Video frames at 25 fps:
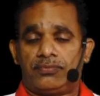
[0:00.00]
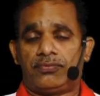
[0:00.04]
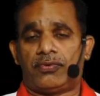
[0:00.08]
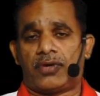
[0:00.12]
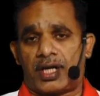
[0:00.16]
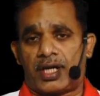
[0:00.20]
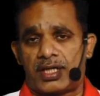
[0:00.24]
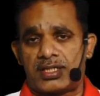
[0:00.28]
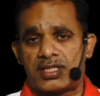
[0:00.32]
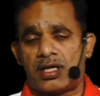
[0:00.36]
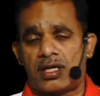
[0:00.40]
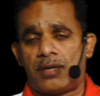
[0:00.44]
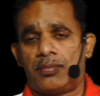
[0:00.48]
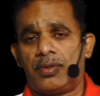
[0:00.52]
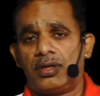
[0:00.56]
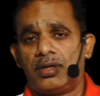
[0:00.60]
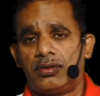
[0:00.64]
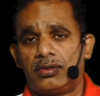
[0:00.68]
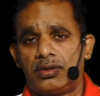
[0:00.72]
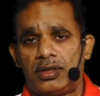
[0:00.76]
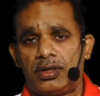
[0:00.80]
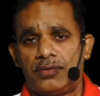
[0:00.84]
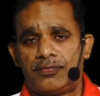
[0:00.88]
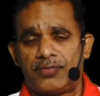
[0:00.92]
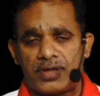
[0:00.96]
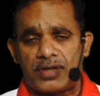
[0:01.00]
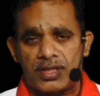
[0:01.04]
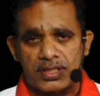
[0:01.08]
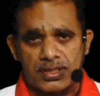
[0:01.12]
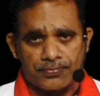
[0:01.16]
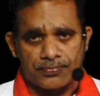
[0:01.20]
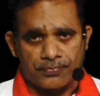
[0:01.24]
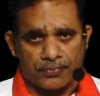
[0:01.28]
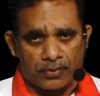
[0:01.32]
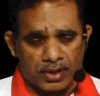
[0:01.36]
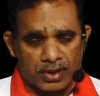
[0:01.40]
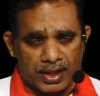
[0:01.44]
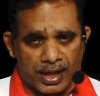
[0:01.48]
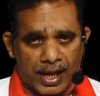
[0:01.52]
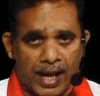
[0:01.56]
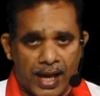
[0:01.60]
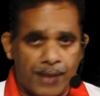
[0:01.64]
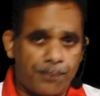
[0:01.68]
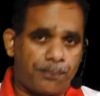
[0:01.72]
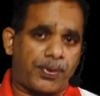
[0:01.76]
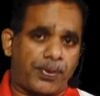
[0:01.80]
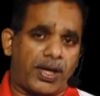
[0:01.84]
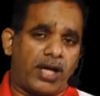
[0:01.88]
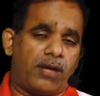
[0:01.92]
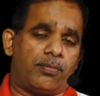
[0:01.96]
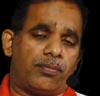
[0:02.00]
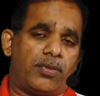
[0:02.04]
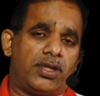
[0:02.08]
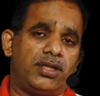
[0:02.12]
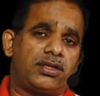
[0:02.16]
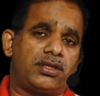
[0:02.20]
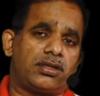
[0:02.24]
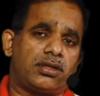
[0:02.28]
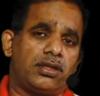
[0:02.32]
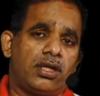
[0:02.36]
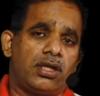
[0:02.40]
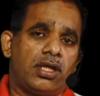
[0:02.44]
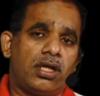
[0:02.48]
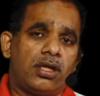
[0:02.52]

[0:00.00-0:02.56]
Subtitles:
For example, if it is for April month,